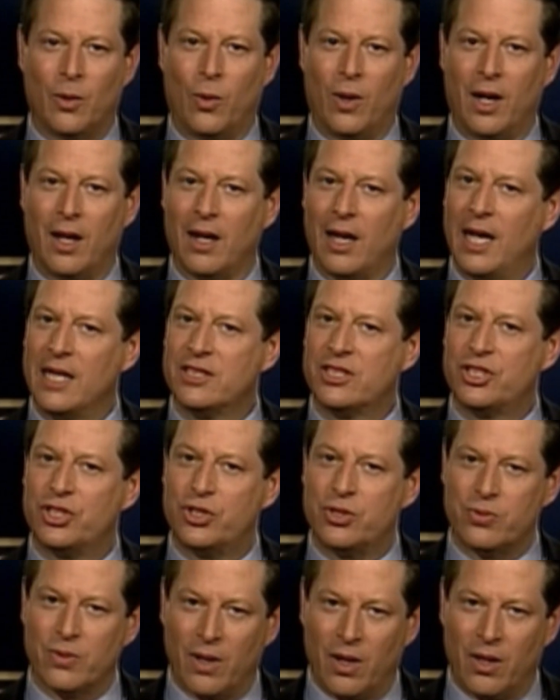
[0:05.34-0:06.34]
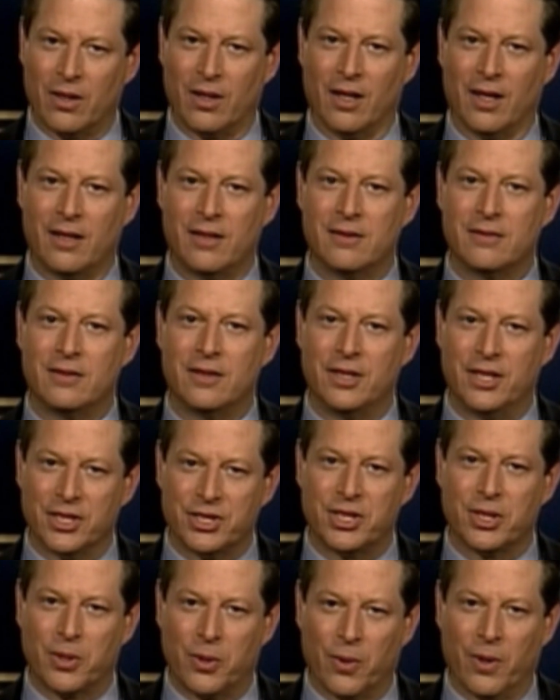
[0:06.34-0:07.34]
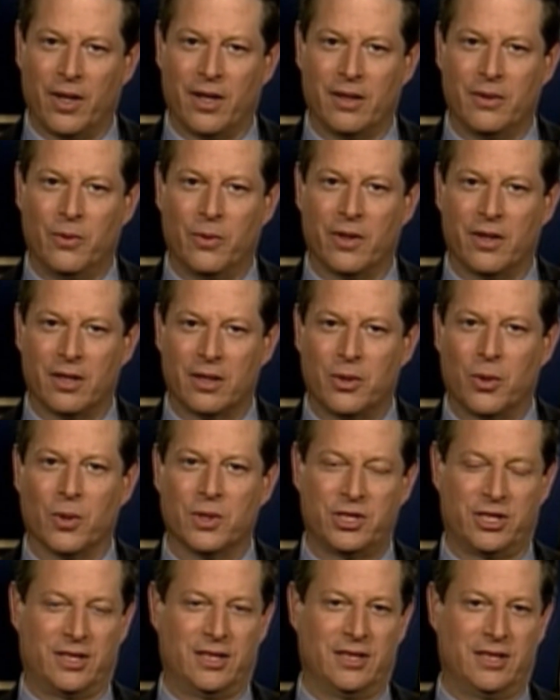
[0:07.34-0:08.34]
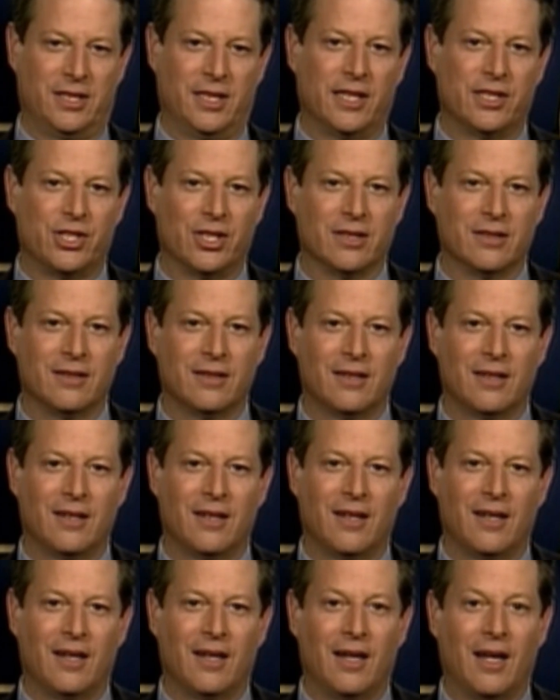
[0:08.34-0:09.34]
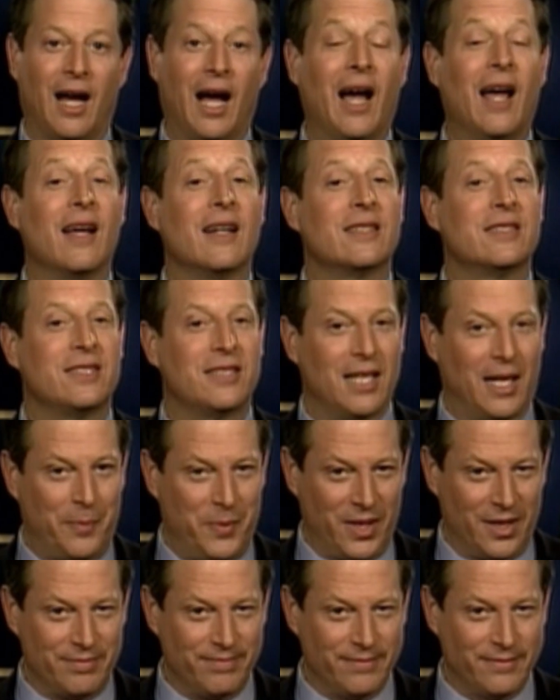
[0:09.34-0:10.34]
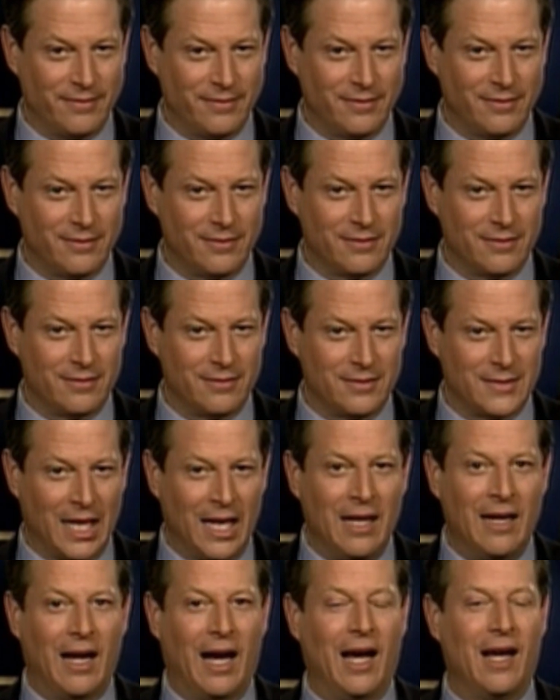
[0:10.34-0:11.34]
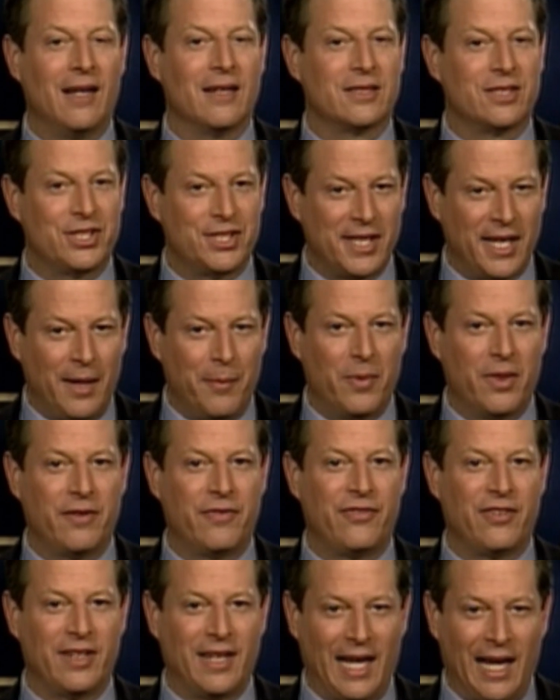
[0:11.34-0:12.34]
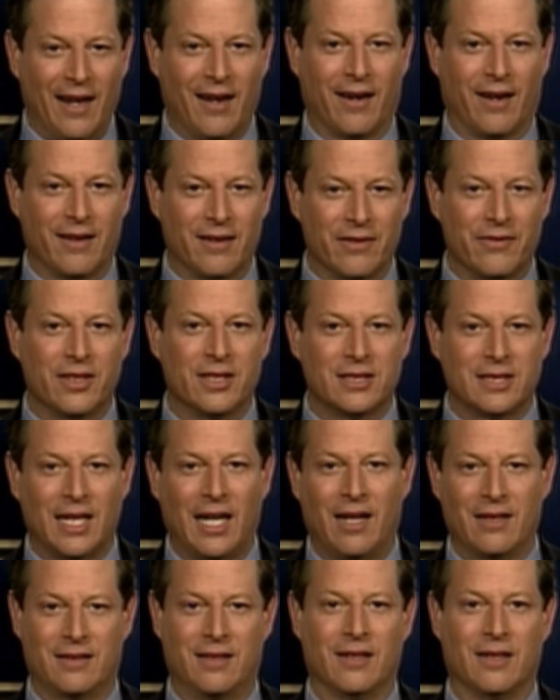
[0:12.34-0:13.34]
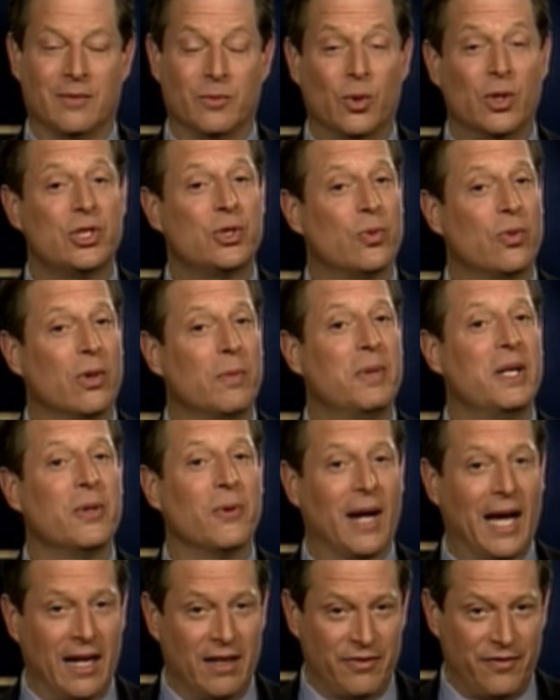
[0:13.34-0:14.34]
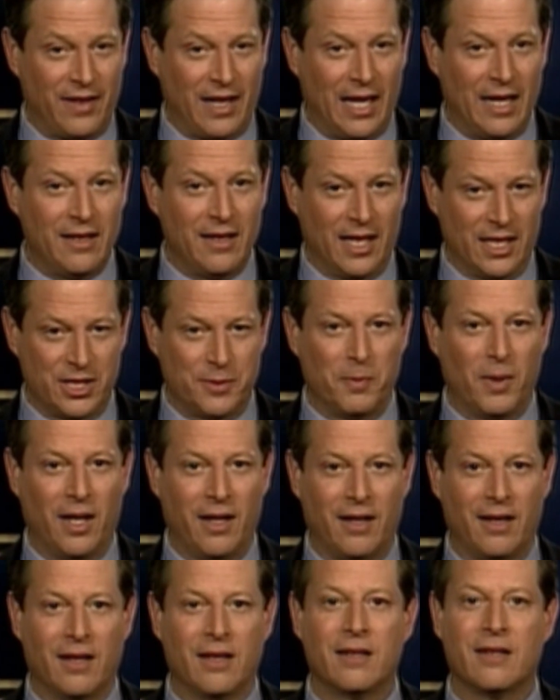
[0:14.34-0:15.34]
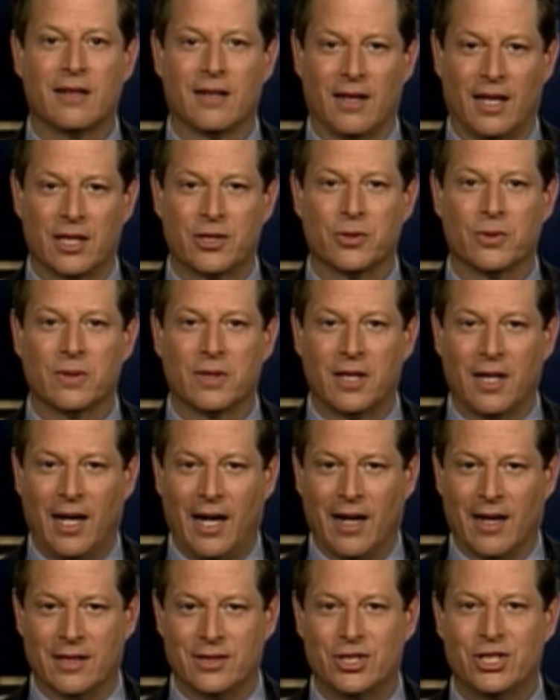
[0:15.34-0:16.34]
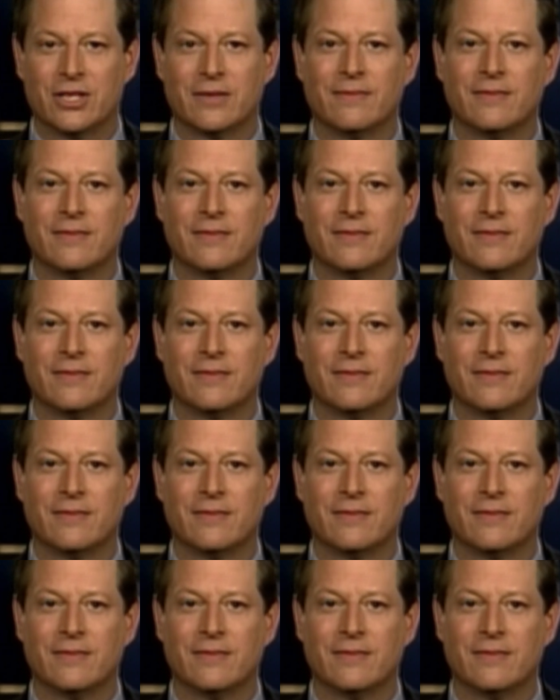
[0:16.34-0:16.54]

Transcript: while I strongly disagree with the court's decision, I accept it. I accept the finality of this outcome, which will be ratified next Monday in the Electoral College.